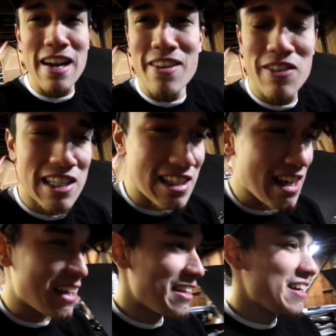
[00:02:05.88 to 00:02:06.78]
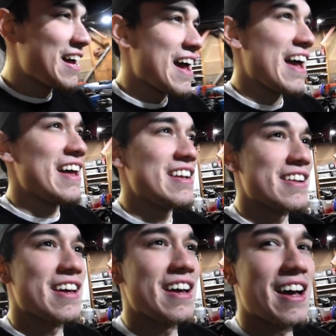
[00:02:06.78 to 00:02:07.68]
I didn't even see it. And
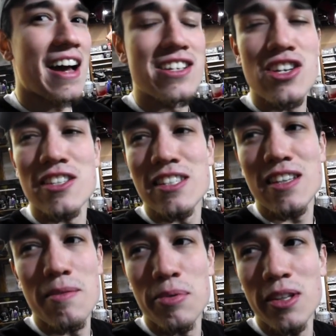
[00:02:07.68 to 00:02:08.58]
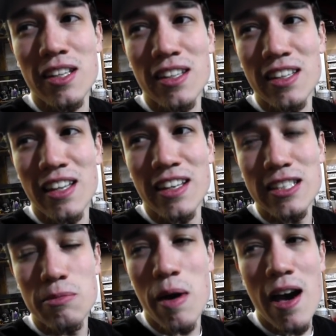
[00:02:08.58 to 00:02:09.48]
I just completely like
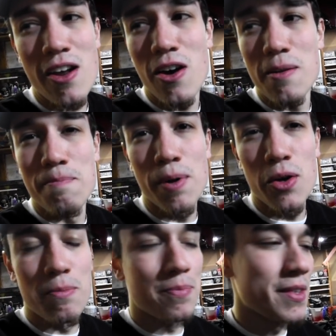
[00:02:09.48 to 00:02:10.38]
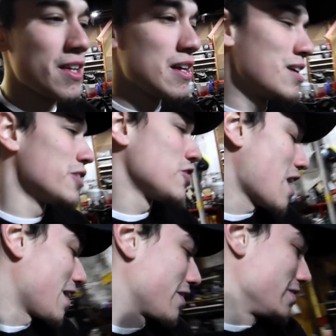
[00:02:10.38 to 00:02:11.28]
spot on, boom,
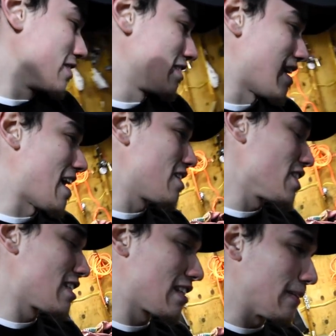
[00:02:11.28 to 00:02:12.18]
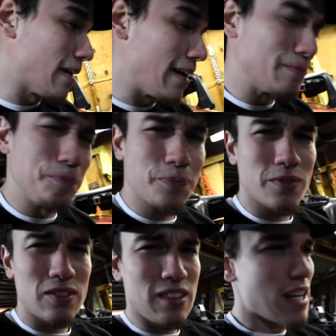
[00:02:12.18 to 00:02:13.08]
shockers. And I just like,
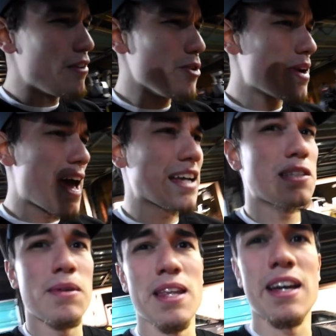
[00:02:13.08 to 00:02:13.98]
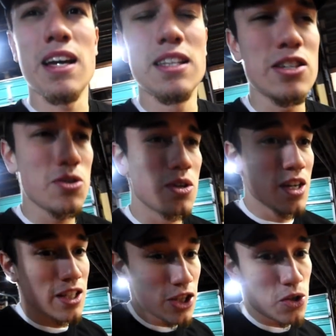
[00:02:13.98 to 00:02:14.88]
everyone asked me like, did
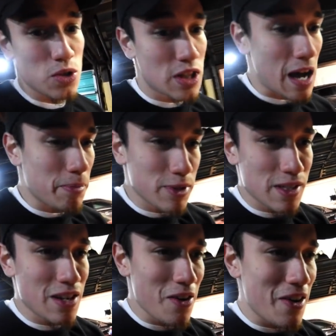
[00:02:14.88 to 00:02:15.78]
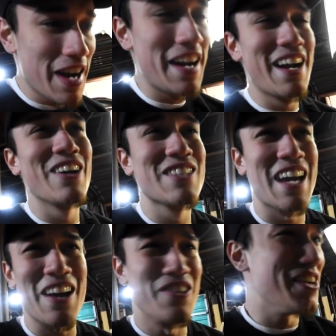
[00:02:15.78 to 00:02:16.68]
you stop? Was it the alright? I was
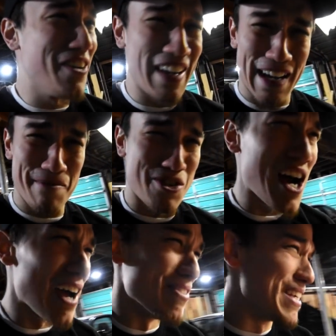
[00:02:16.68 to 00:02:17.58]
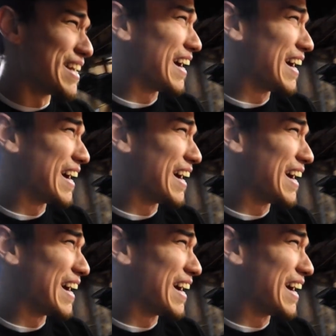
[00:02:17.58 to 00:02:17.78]
like, I don't know, I kept driving.